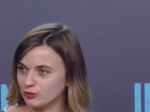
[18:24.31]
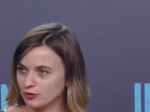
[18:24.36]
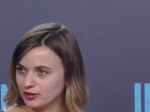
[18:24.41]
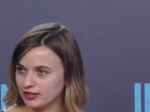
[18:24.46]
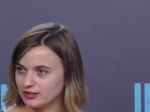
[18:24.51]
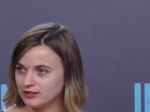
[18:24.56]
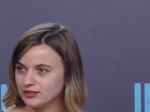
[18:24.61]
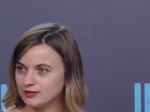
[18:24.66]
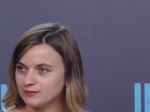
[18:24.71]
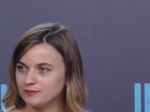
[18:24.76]
She
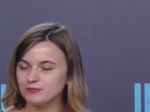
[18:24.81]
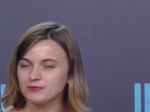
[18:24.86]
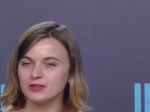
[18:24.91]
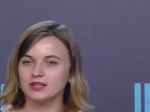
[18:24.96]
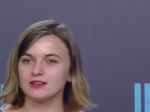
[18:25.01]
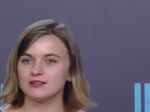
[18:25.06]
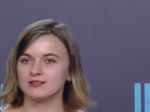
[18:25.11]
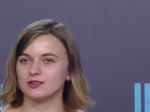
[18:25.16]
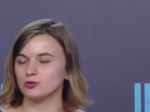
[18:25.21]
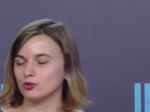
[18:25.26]
will be
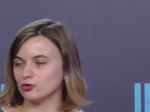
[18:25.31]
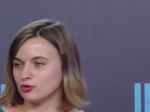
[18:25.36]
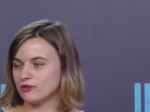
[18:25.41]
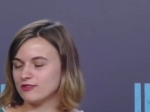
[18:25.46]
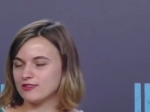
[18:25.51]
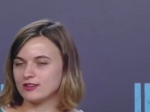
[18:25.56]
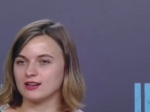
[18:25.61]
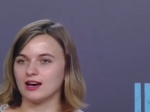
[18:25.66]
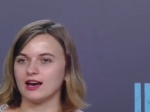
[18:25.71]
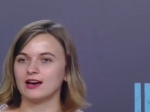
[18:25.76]
talking
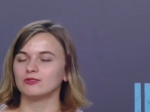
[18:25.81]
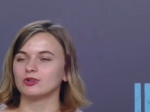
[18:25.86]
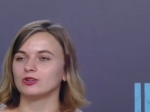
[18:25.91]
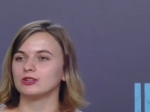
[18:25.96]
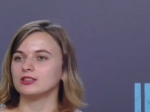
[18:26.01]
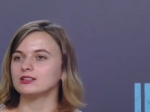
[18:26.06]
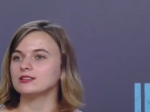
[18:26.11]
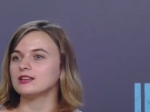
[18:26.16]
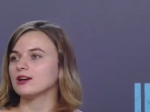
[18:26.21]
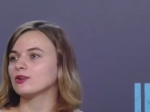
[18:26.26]
about
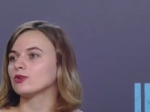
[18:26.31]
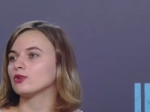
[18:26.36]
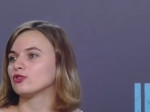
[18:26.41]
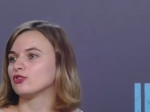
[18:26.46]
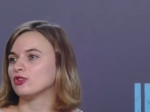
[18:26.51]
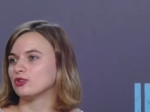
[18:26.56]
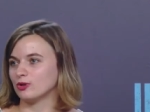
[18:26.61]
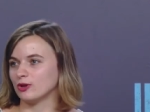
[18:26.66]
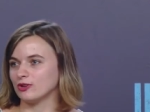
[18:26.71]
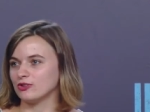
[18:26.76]
people who
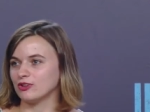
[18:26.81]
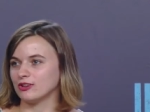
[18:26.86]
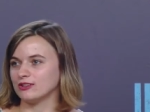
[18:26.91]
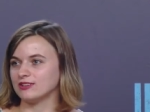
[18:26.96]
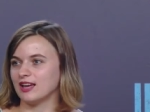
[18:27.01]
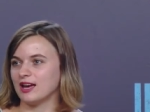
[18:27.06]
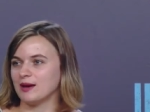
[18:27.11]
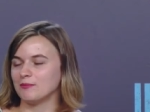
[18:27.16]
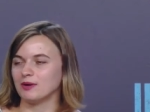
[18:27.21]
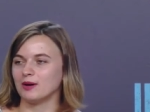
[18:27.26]
created
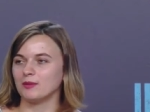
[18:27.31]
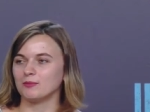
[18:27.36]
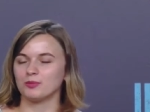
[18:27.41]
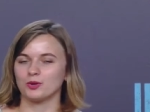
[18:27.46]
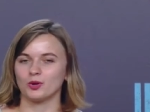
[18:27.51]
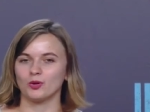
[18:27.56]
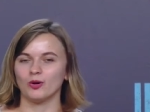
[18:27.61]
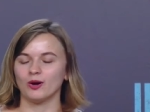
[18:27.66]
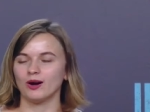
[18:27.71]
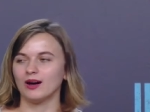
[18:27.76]
our
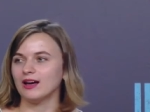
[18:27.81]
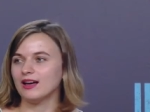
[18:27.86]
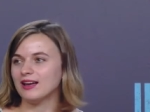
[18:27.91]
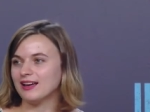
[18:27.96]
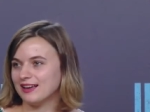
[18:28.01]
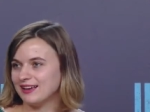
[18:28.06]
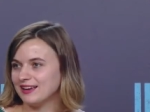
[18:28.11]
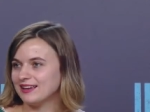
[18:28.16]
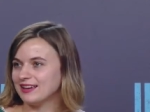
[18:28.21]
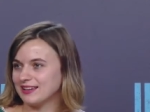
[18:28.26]
independence
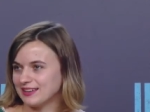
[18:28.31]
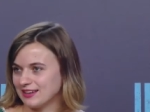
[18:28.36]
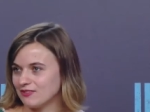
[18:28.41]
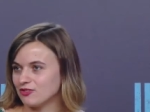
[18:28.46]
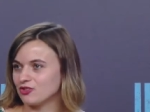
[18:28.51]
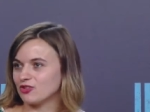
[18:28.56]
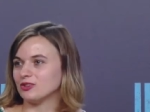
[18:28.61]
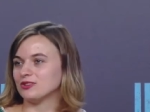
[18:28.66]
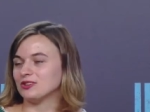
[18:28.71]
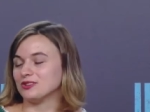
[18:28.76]
and also
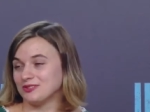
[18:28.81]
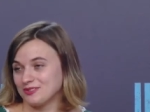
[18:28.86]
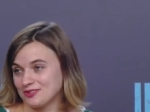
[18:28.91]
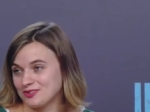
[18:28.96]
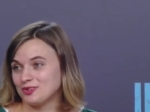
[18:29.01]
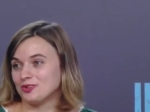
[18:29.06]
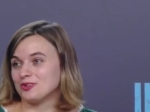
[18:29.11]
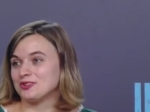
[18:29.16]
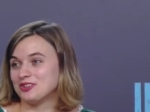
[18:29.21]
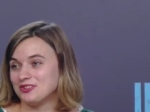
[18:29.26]
women's
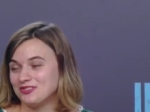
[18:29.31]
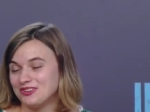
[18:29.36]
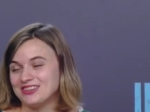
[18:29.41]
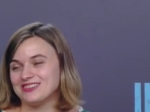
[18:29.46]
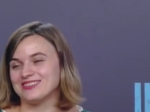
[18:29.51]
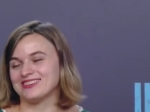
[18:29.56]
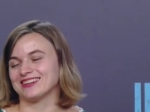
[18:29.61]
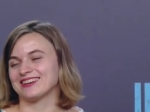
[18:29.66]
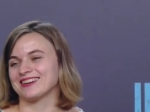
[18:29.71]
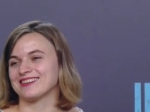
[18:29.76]
topic, as
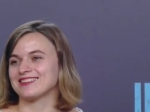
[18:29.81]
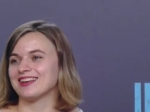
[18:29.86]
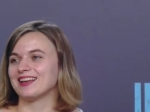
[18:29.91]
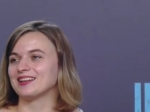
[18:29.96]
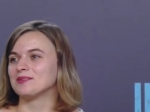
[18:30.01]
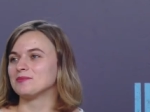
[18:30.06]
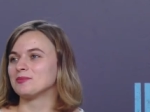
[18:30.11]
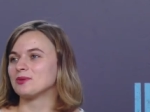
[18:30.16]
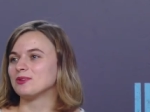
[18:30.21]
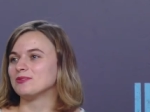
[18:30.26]
I had
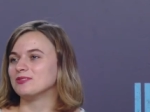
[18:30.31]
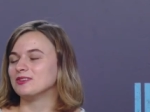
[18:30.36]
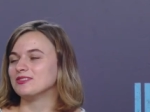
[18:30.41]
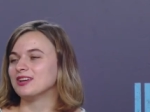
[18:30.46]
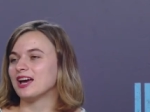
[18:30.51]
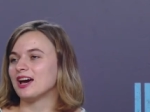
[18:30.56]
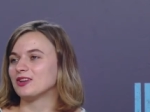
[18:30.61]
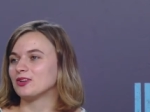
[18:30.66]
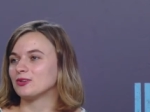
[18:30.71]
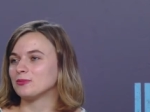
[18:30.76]
already
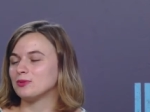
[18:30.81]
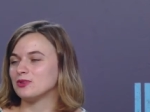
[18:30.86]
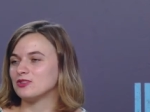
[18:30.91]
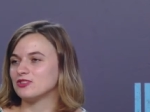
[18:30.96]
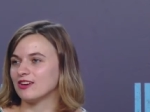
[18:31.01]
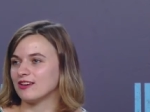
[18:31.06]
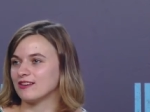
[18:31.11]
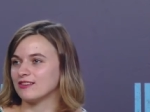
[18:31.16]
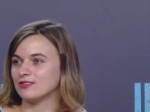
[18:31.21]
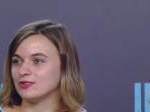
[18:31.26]
mentioned
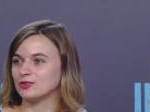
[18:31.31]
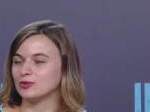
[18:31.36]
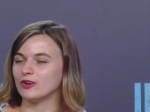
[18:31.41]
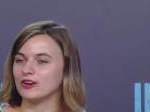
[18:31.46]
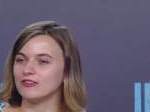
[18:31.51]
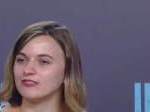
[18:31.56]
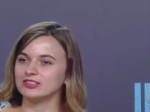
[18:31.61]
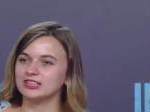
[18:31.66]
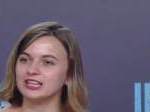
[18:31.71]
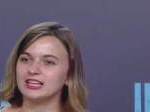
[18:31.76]
twice today,
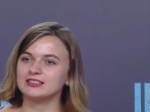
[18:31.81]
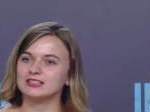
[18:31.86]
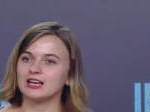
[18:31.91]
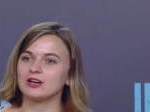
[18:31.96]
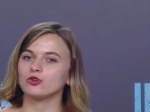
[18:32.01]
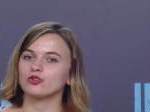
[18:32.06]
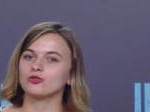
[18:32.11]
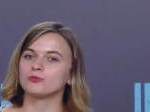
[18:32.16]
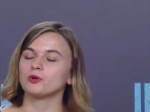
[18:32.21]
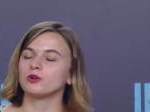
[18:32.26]

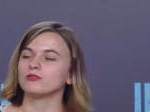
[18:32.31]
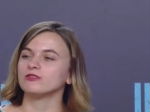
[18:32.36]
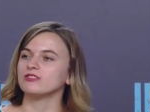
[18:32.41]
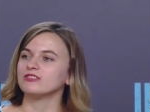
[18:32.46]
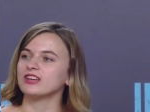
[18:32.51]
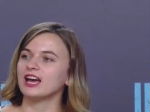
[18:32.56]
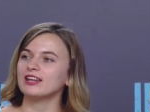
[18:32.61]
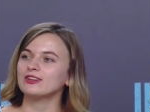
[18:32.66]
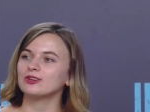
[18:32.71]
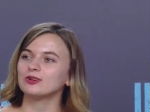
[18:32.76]
about
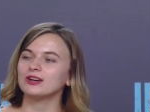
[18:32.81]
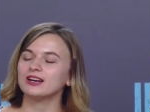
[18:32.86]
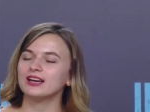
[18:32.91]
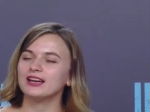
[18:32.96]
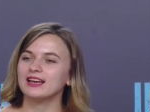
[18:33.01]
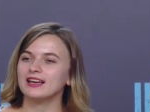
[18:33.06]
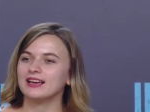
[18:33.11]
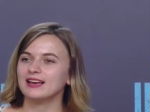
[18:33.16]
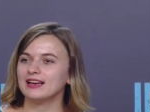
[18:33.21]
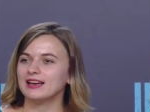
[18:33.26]
Lviv
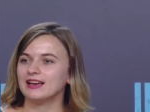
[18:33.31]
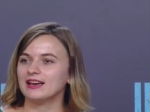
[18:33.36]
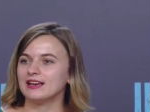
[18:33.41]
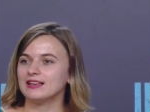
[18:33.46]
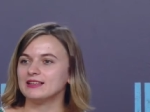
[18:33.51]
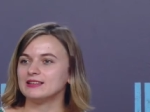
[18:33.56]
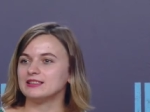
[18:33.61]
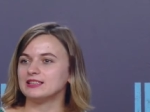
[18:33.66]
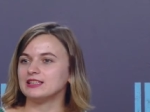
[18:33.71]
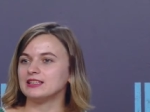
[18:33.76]
women during
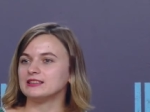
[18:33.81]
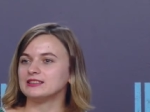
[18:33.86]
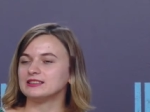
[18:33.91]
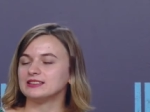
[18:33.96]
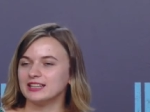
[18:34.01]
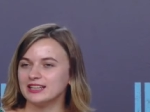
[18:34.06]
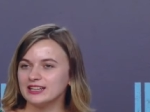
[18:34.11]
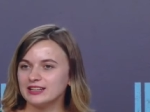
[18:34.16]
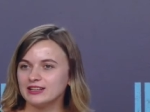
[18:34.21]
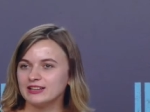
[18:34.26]
the Second
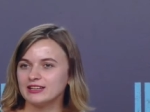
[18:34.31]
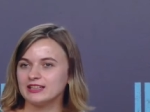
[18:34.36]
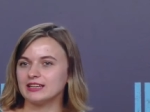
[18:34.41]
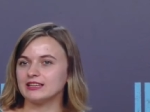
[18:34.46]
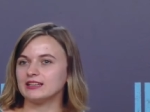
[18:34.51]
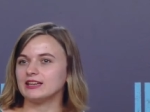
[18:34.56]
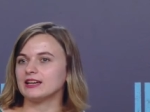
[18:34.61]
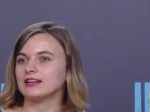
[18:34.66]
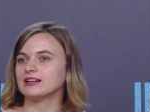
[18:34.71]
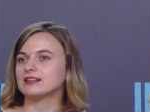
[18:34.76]
World
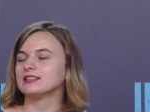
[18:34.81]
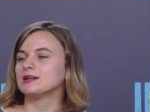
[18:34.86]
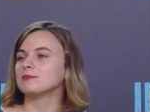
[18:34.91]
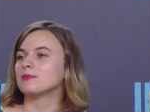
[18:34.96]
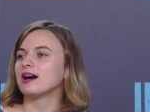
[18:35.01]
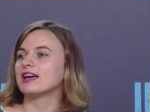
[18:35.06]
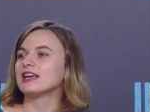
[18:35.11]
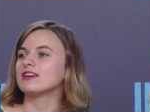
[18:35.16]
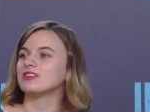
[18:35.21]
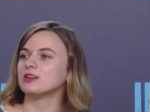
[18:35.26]
War
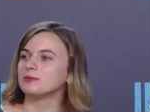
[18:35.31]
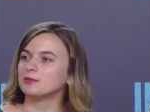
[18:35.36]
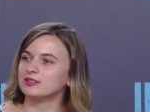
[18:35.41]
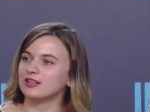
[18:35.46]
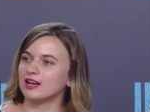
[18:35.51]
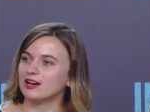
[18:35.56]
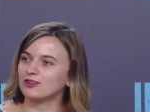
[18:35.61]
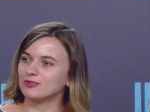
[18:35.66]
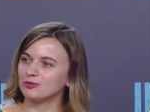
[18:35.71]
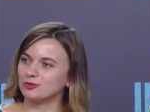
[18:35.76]
and